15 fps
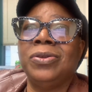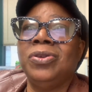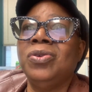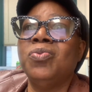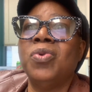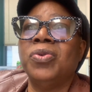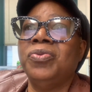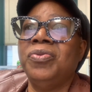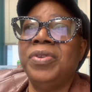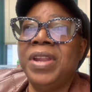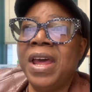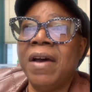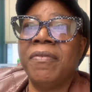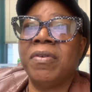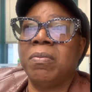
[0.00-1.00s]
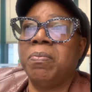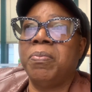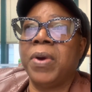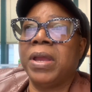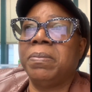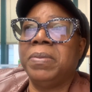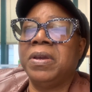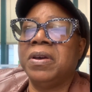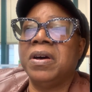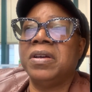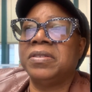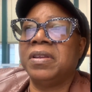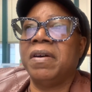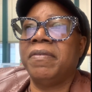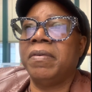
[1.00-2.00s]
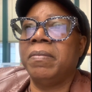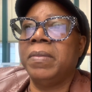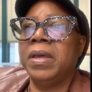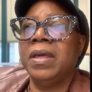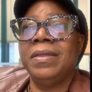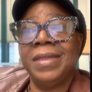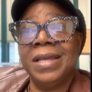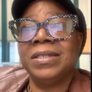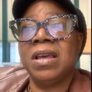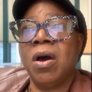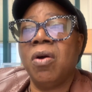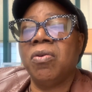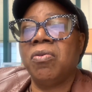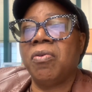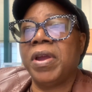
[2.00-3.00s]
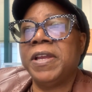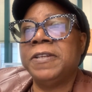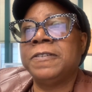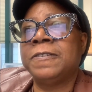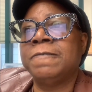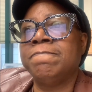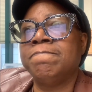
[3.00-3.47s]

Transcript: you will never break because of him. That's called grace.